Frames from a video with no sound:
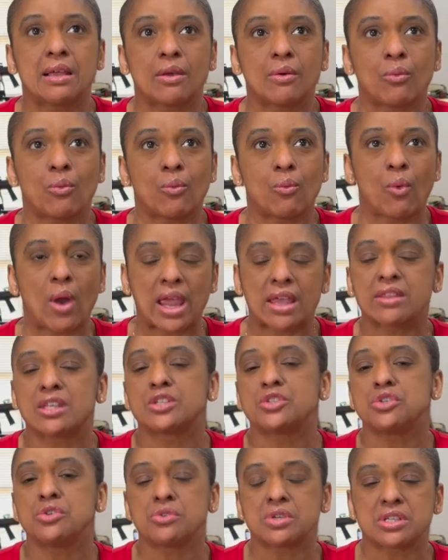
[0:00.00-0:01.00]
way
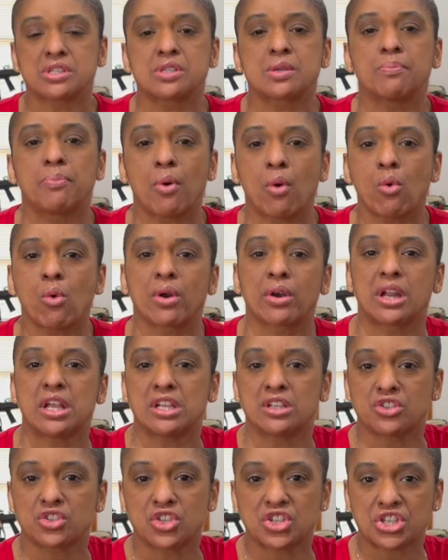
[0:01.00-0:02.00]
that you can support
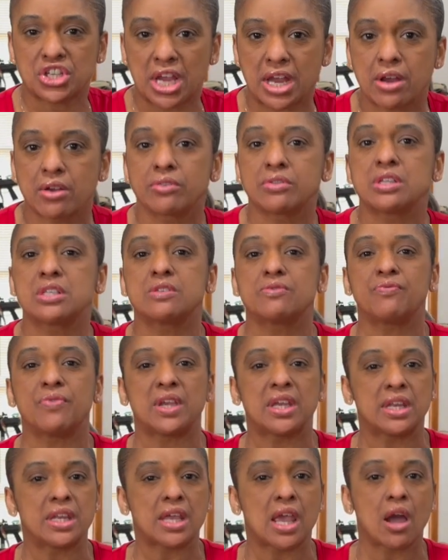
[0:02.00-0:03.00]
and share this
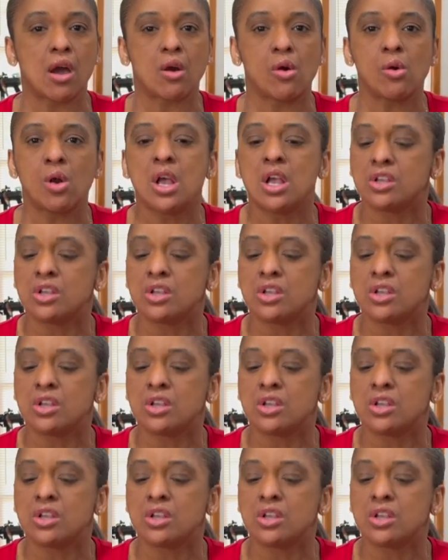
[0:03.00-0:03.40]
video,